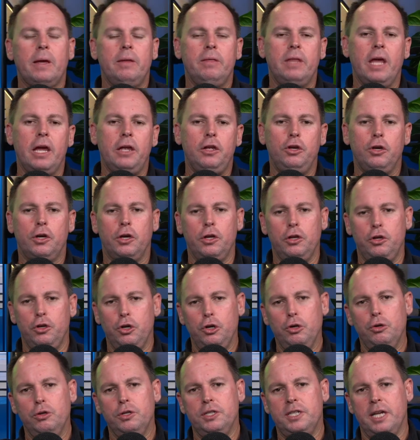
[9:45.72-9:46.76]
that you can
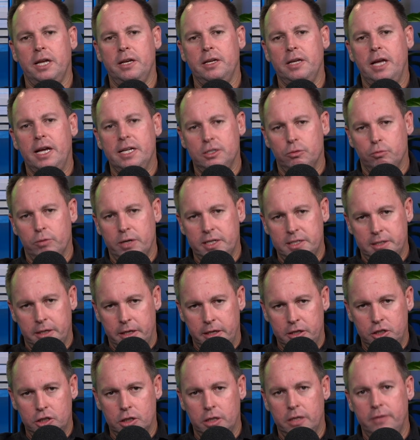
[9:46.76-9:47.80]
use as a
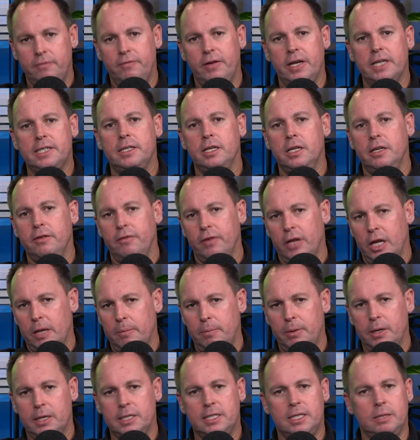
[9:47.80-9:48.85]
residential investor,
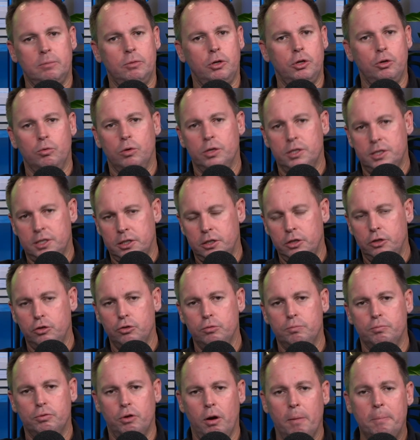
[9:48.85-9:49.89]
developer, someone who wants to do
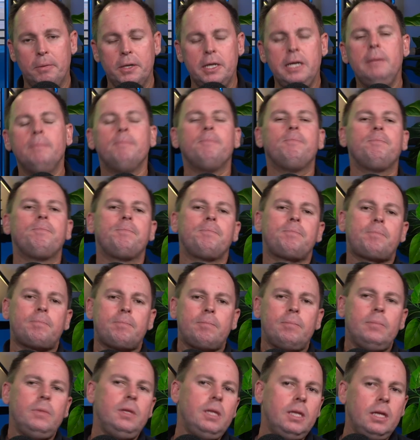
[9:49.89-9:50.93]
property.
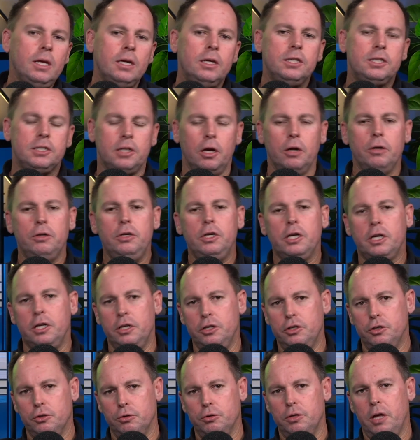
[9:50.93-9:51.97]
So you can
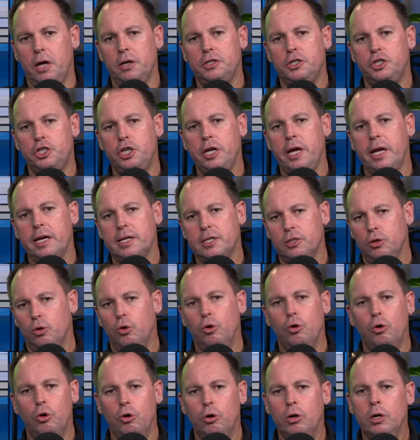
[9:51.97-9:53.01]
do those checks,
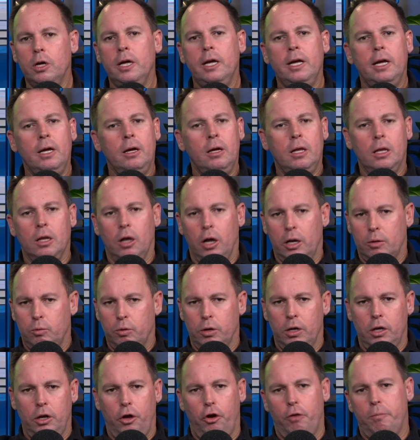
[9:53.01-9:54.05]
or like what
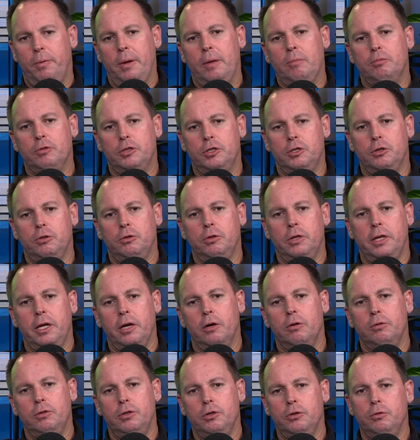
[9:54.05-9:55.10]
a lot of people do,
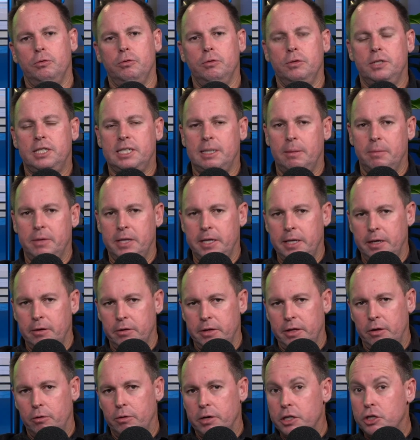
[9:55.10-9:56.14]
they'll do some of
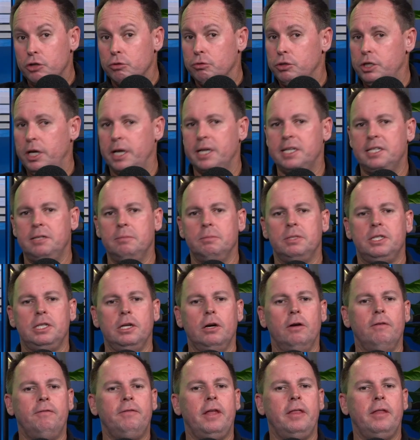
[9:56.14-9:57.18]
their initial checks
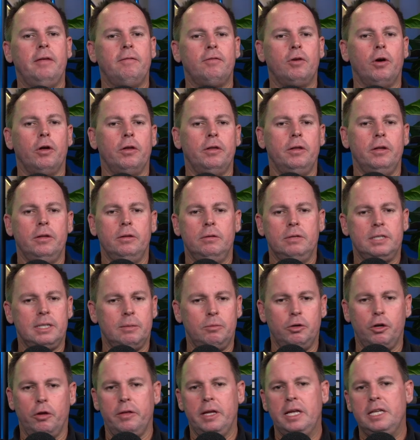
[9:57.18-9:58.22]
themselves. Then they've got
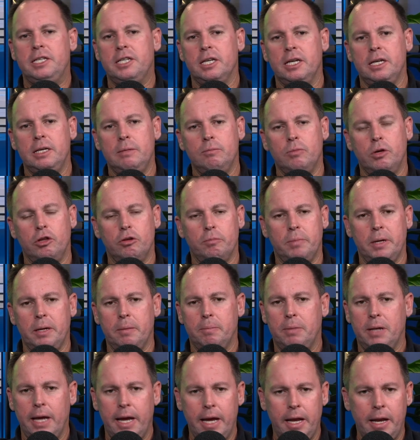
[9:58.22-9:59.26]
someone on their team, whether it be a
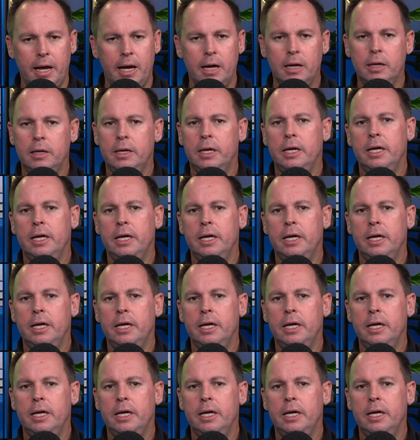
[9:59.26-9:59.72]
planner,